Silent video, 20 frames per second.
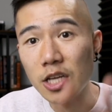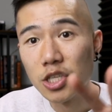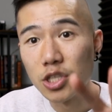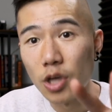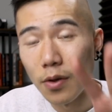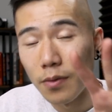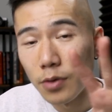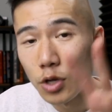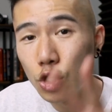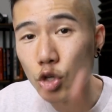
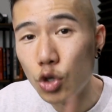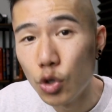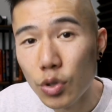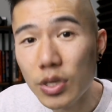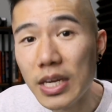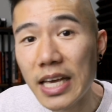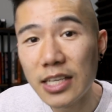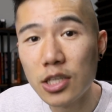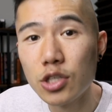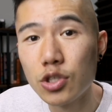So
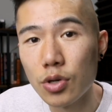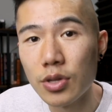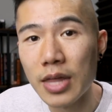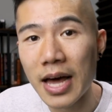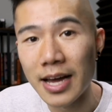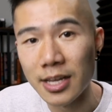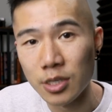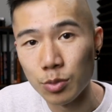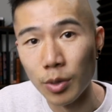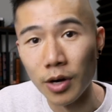you need to do
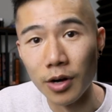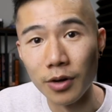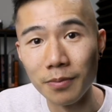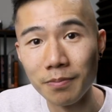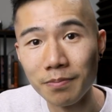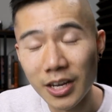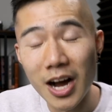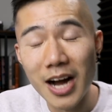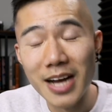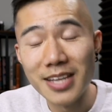that as
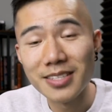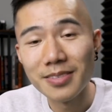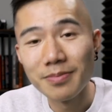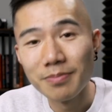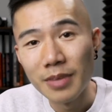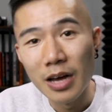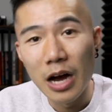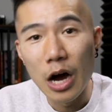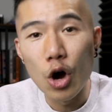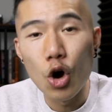well. Guys,
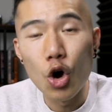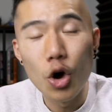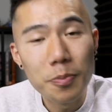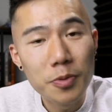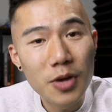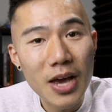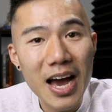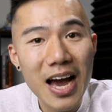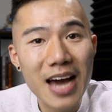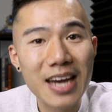I
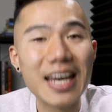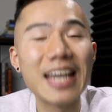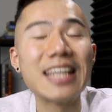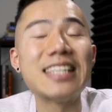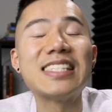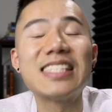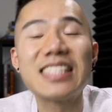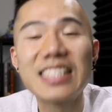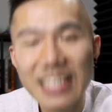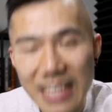hope you had
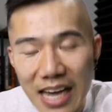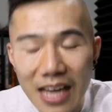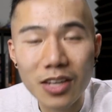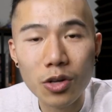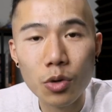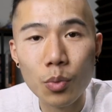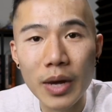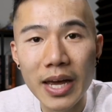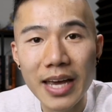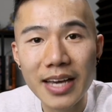a
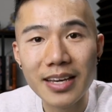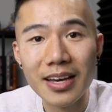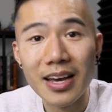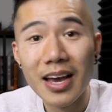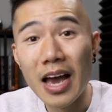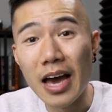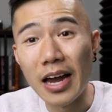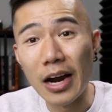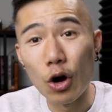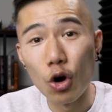stellar week,
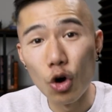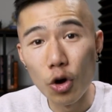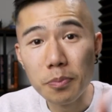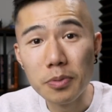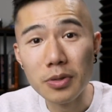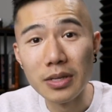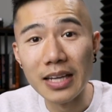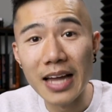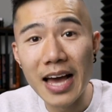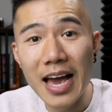and I
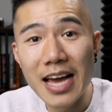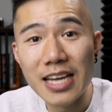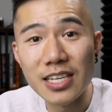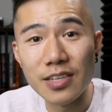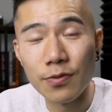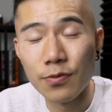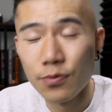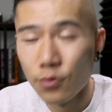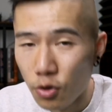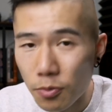hope you
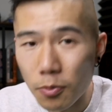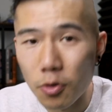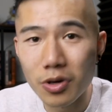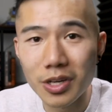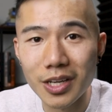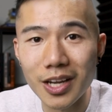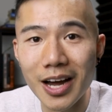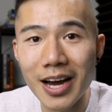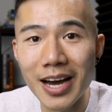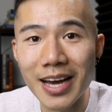land a few
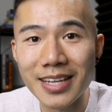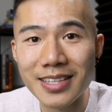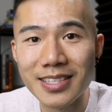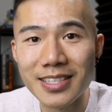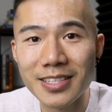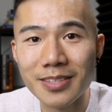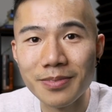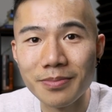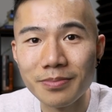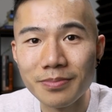more
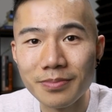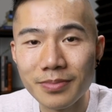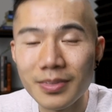clients.